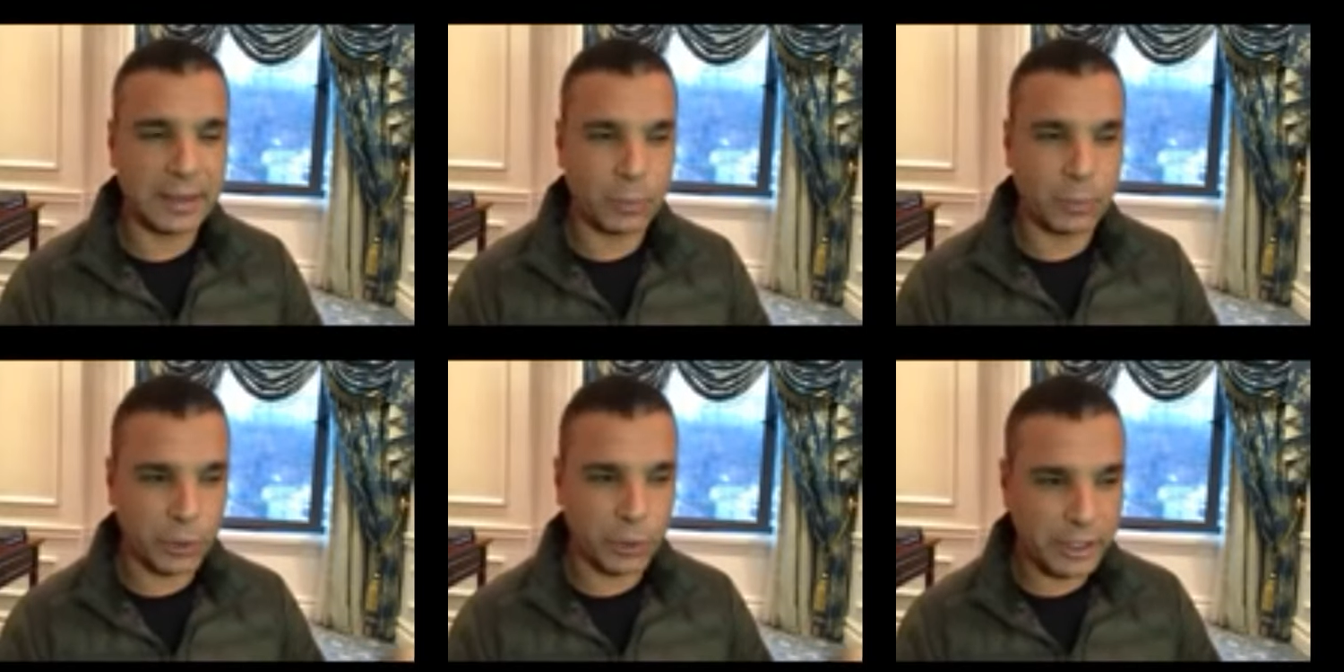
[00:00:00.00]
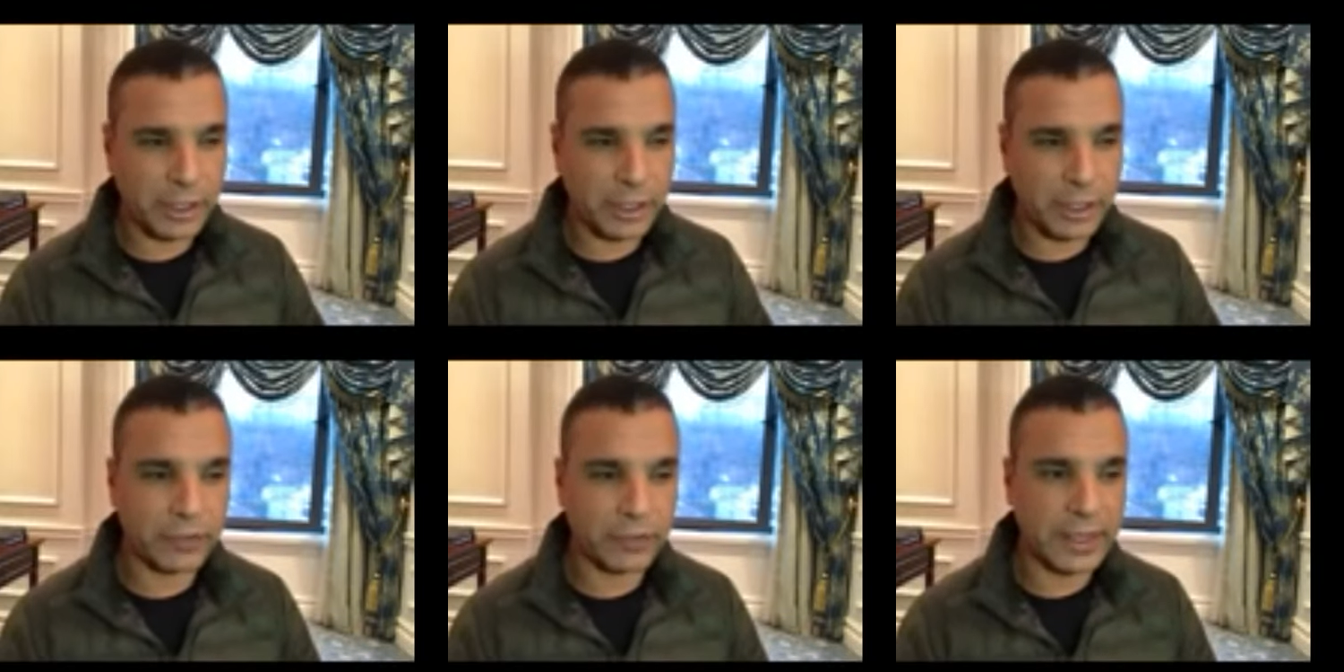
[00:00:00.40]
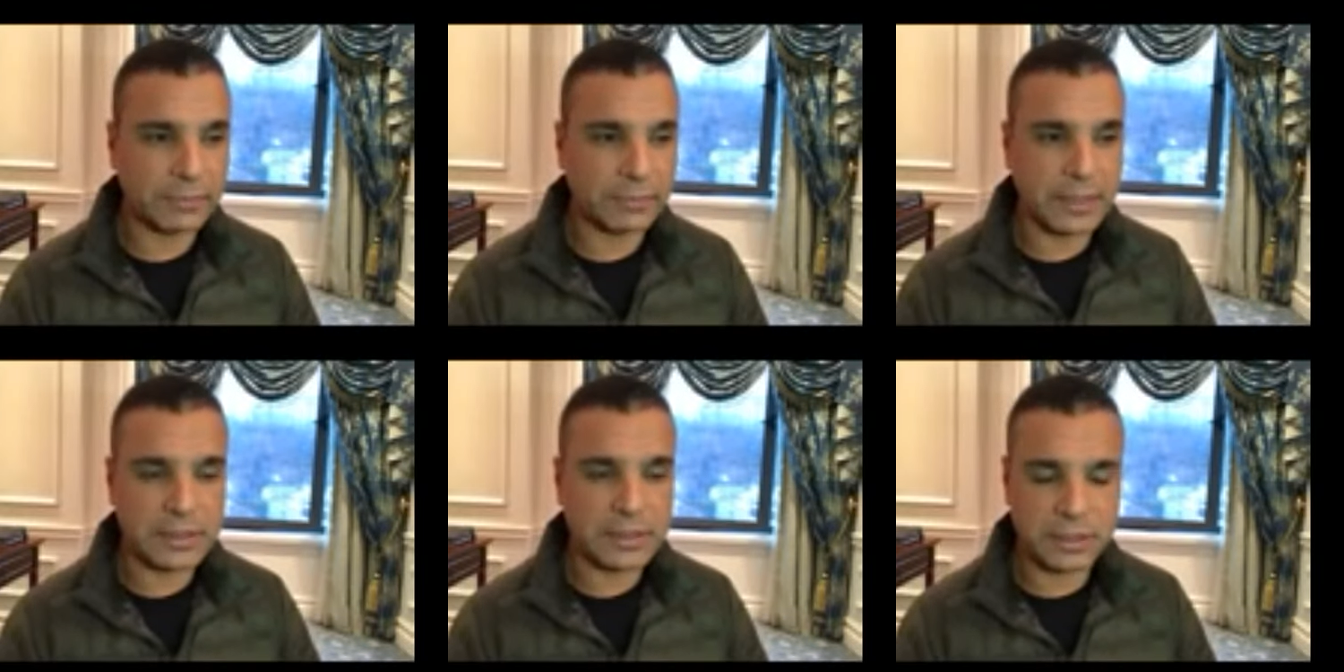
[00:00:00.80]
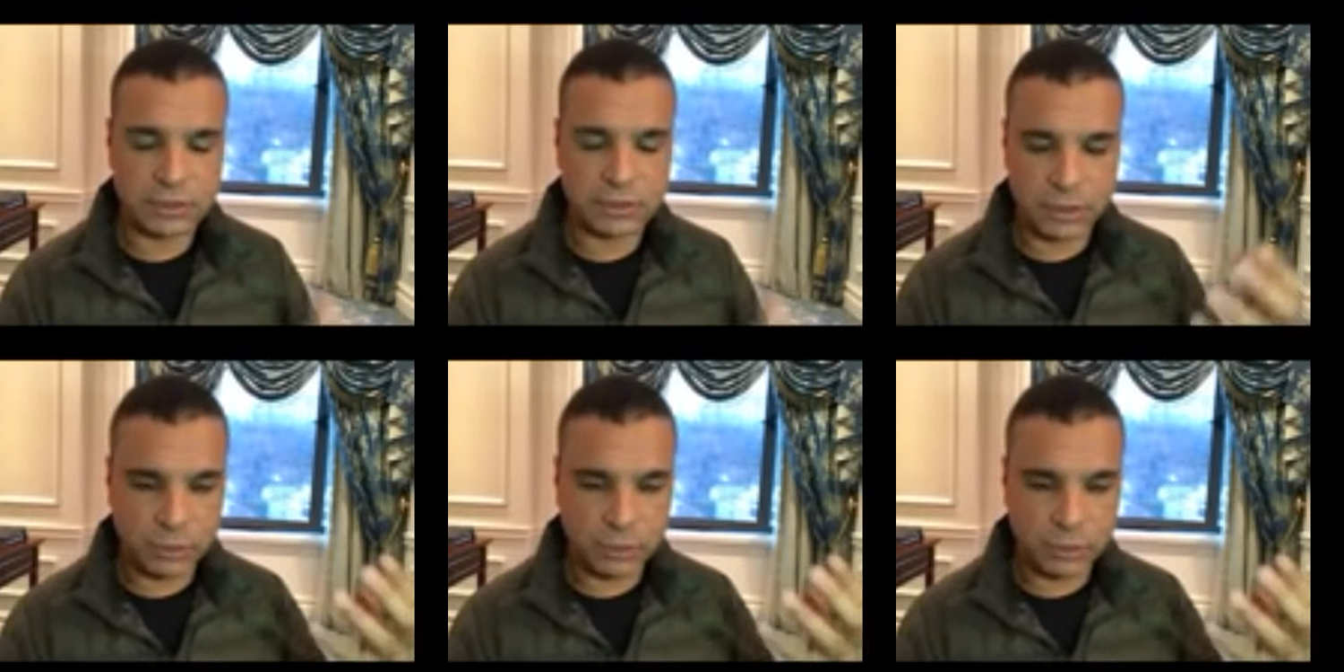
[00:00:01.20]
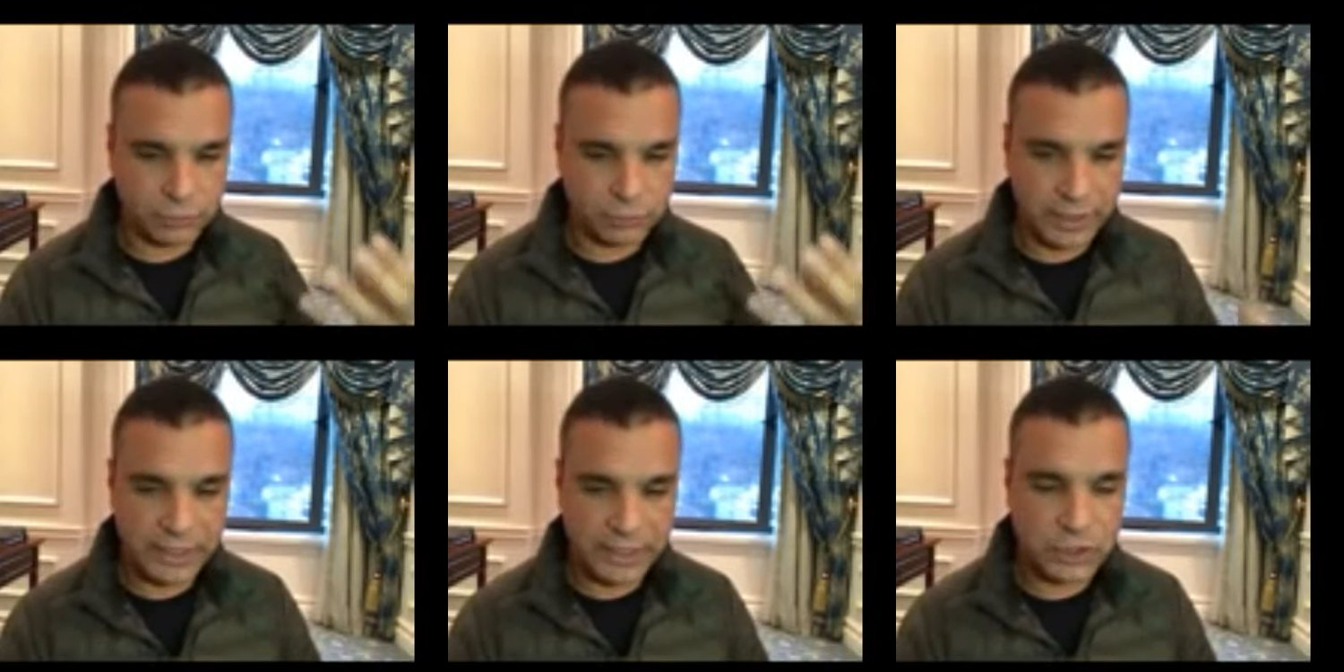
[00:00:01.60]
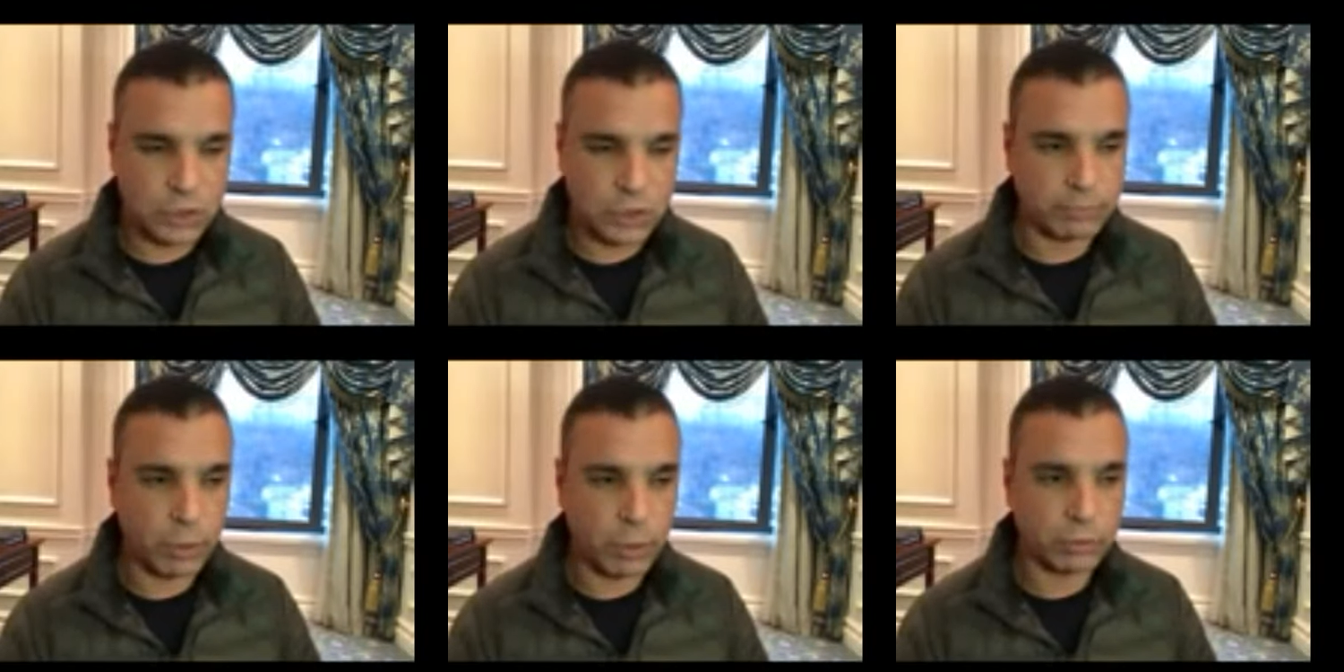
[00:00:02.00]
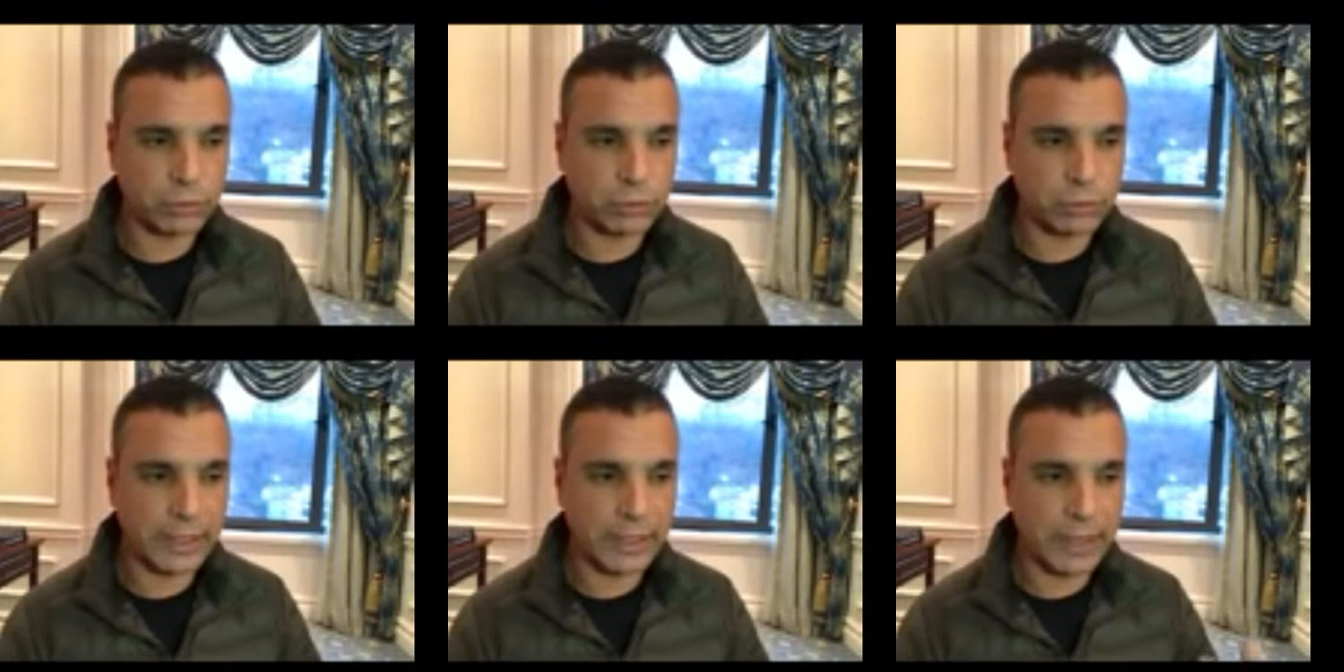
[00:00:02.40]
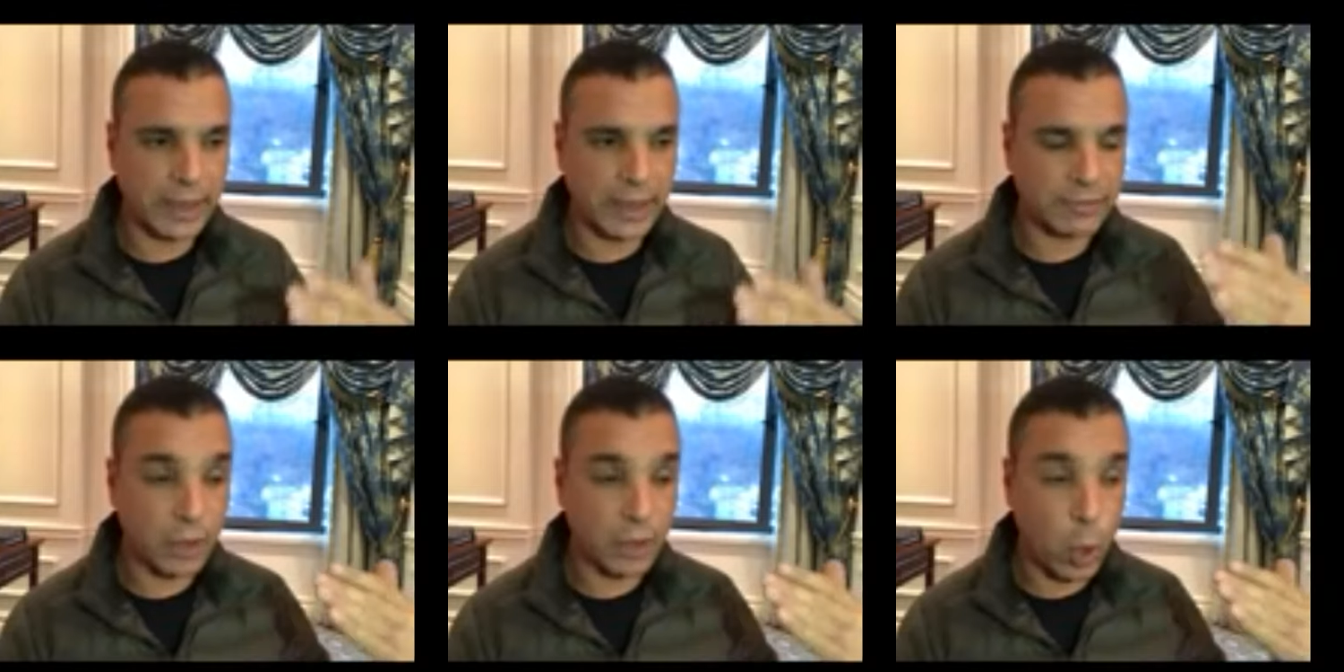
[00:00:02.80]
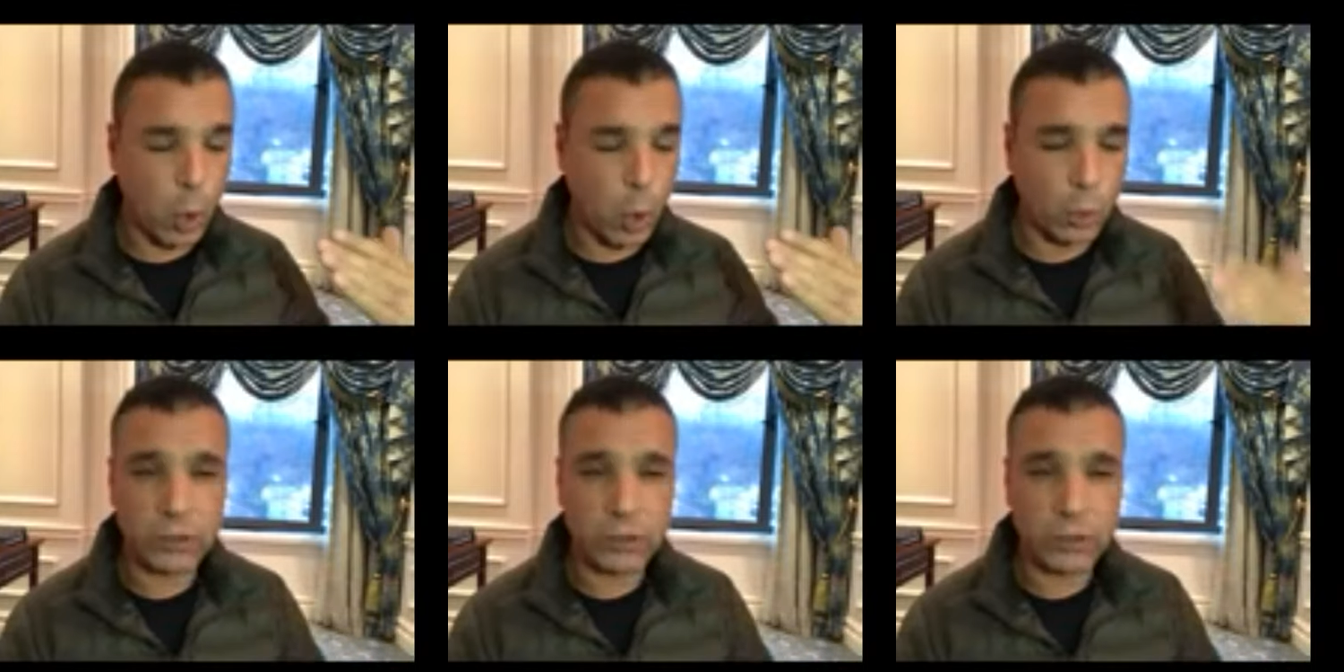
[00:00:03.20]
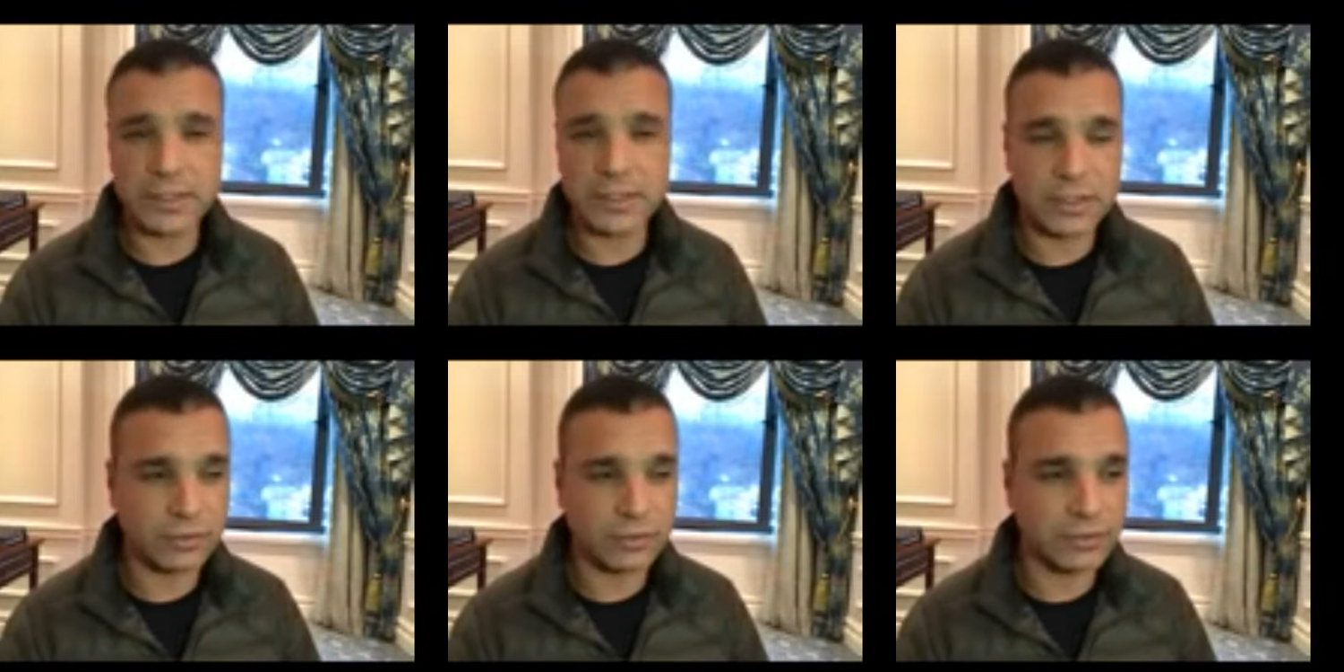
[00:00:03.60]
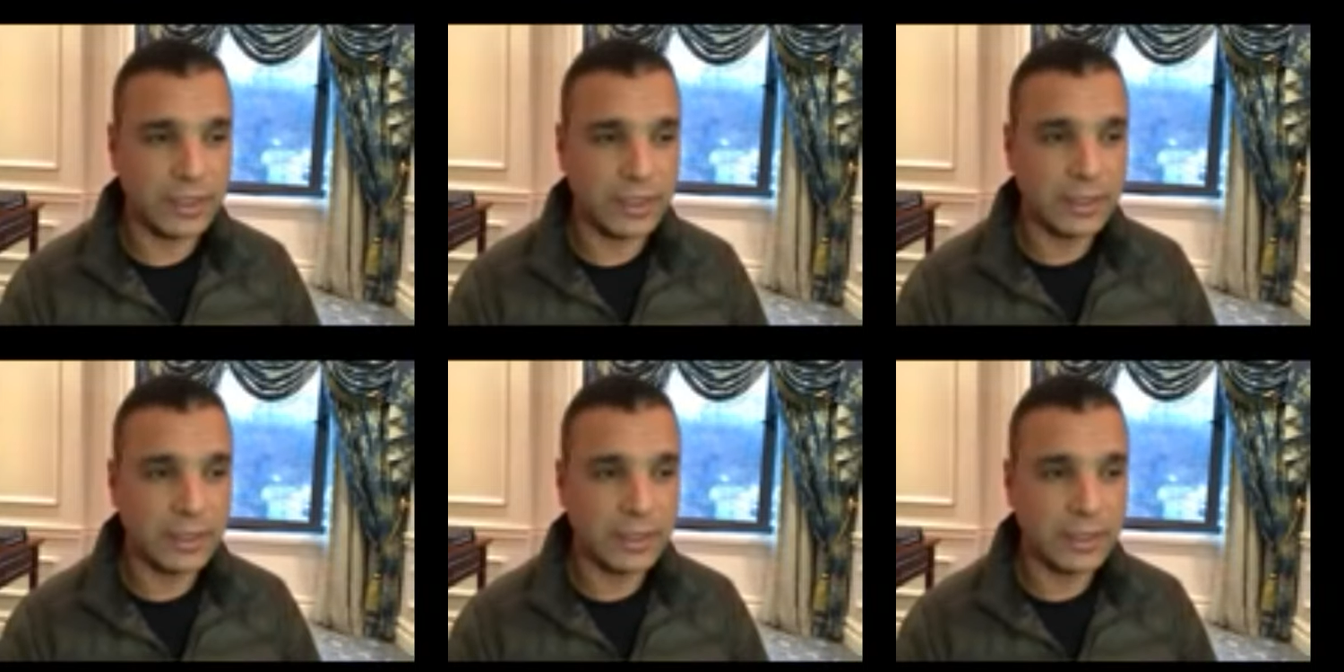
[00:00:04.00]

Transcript: I'm working on that message. The Lord really spoke to me. I have a whole list of